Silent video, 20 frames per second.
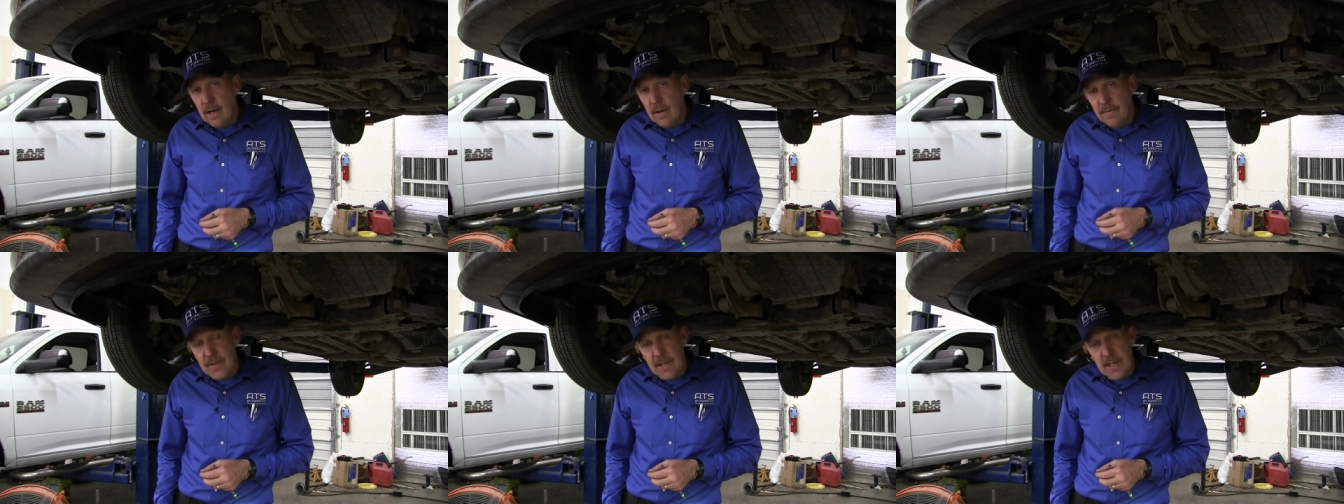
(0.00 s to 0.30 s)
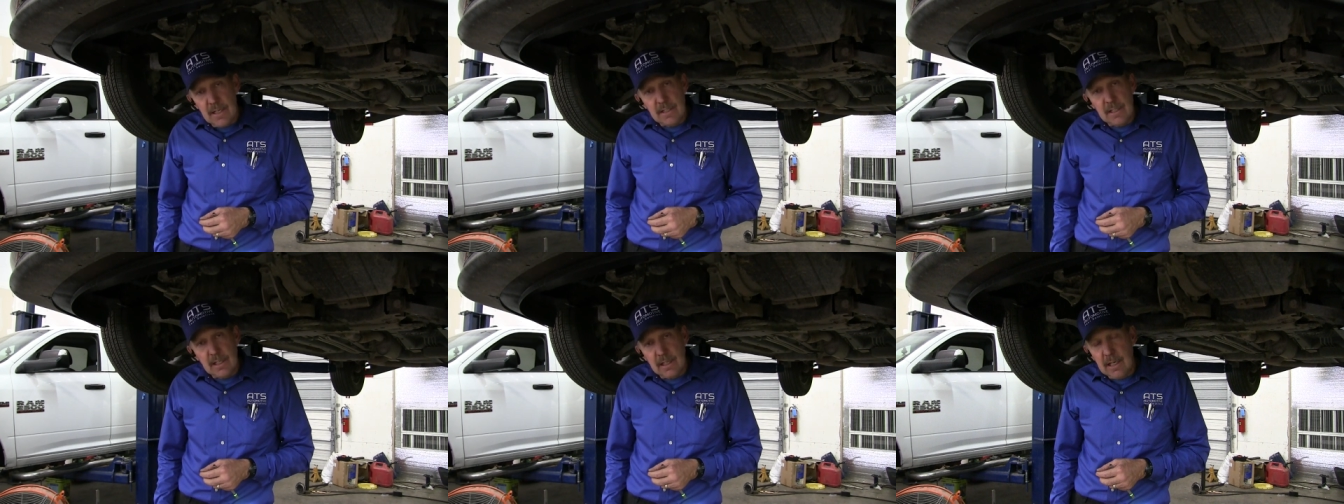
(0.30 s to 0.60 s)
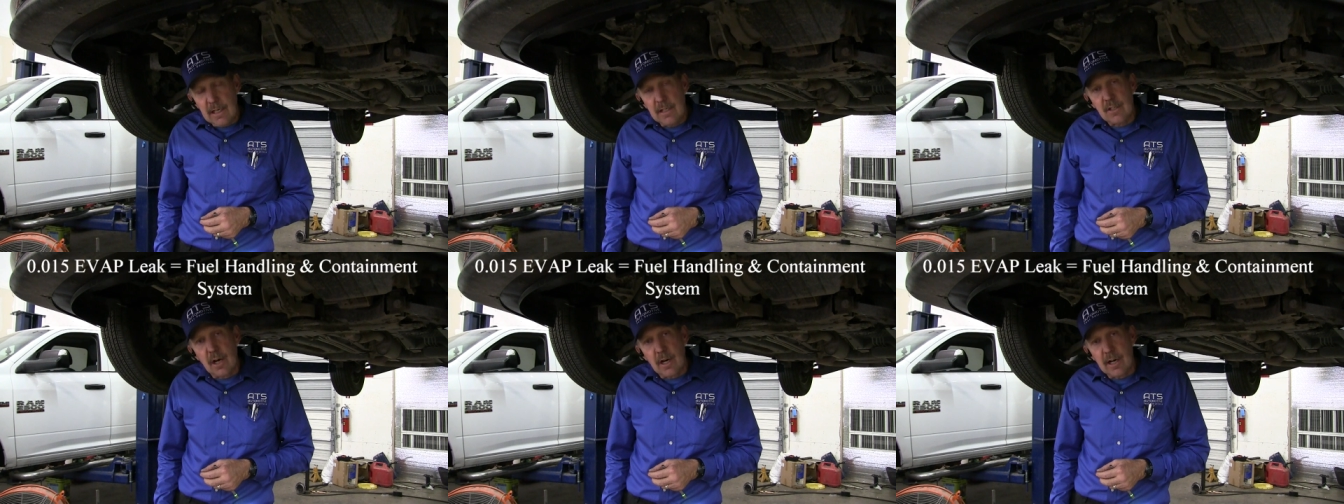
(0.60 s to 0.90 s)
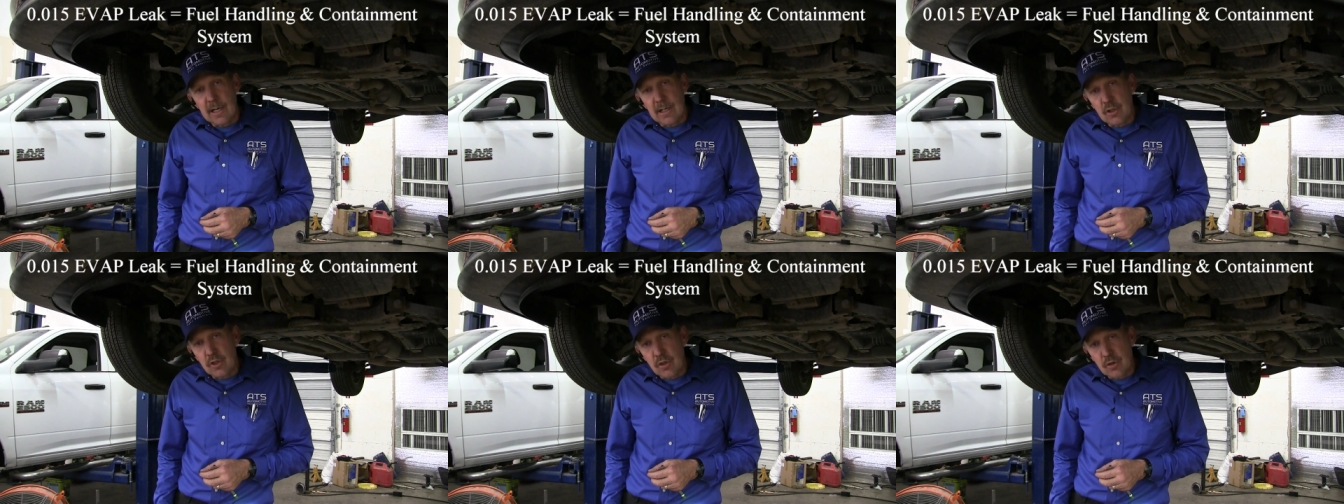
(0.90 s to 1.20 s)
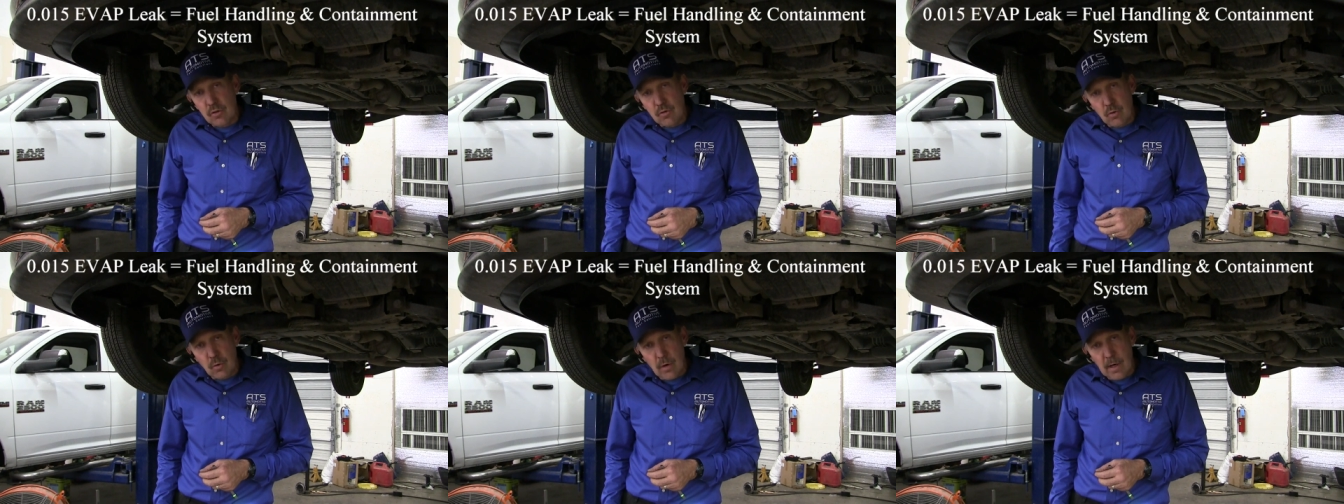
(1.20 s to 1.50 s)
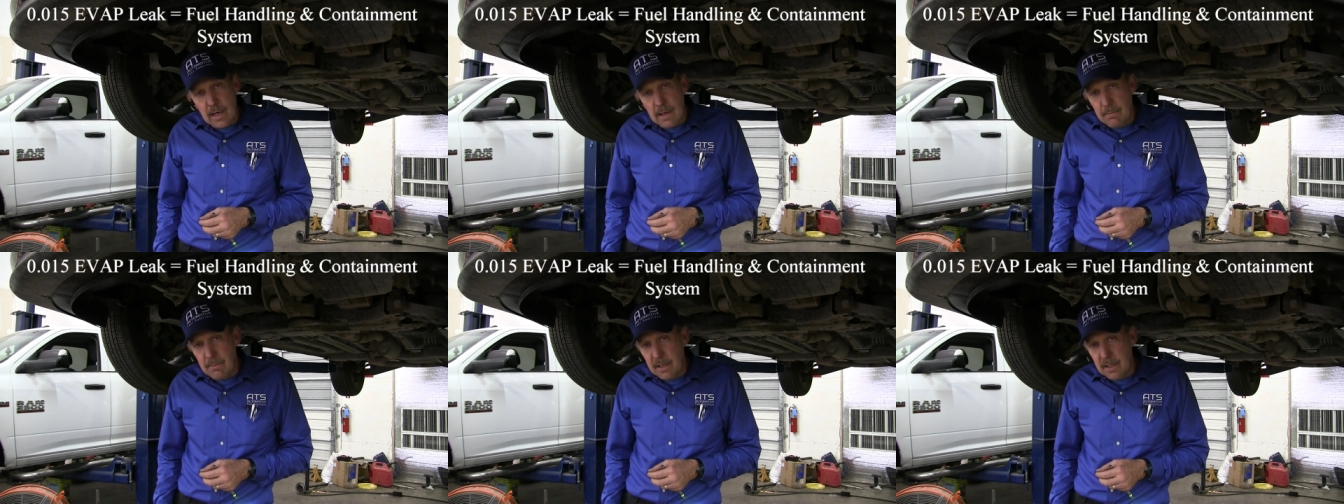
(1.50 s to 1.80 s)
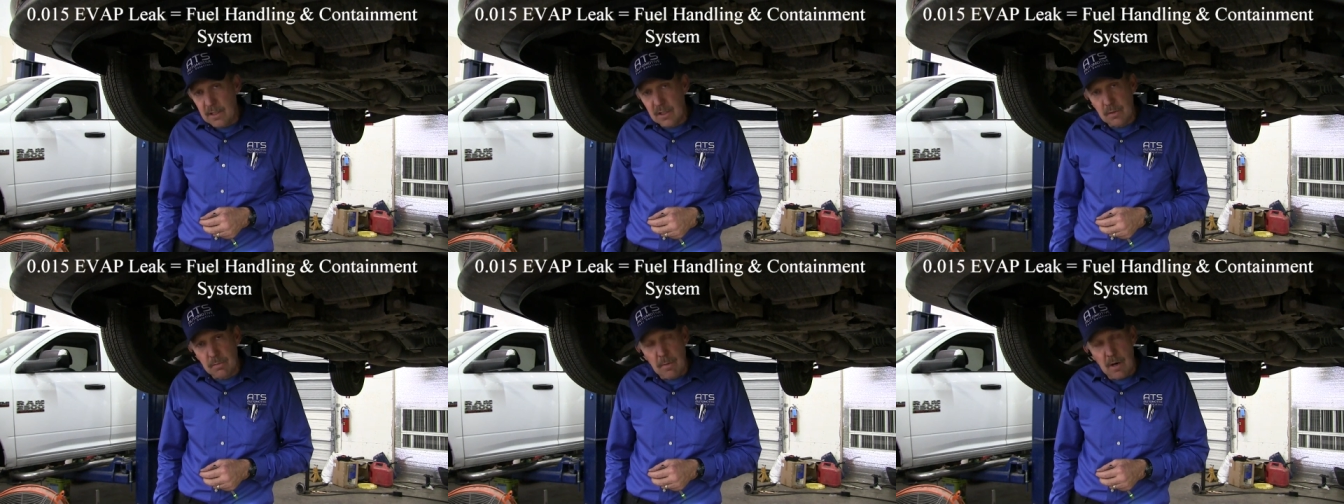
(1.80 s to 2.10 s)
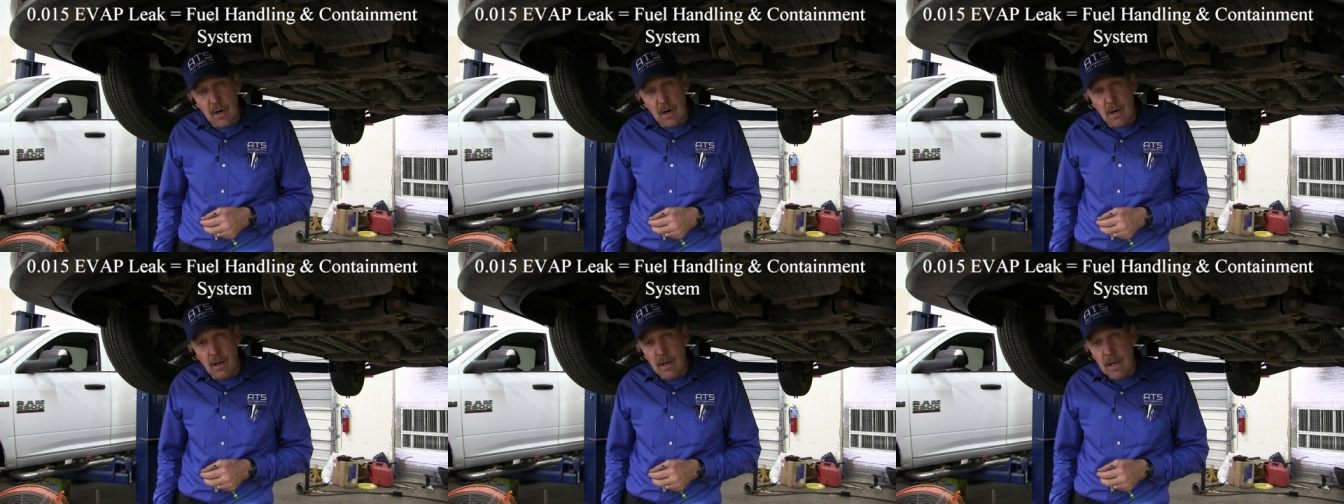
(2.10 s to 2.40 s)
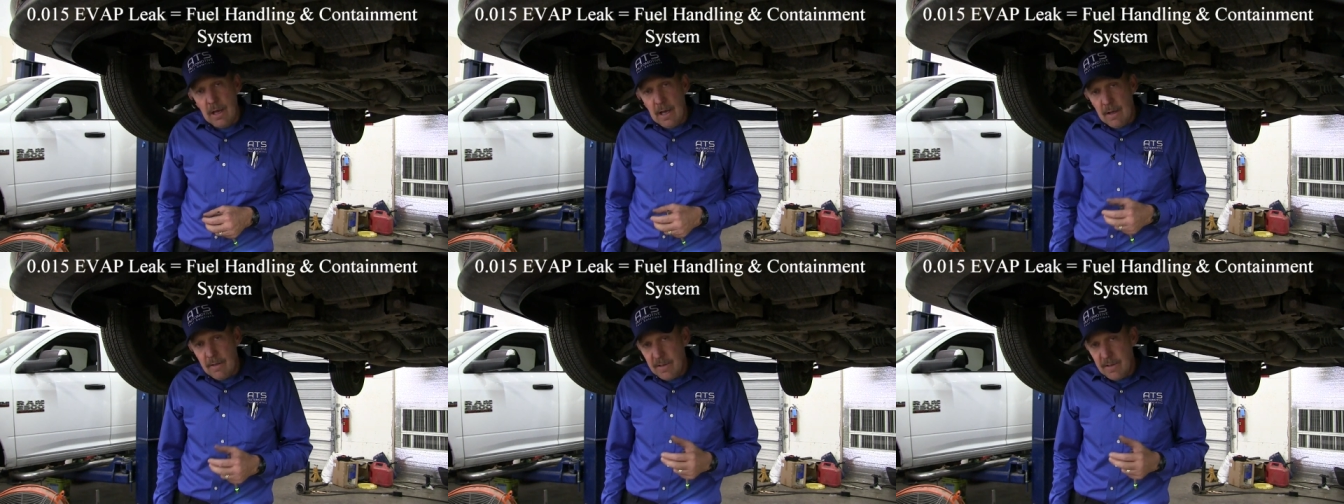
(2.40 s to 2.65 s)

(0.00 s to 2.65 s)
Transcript: These leaks are extremely small.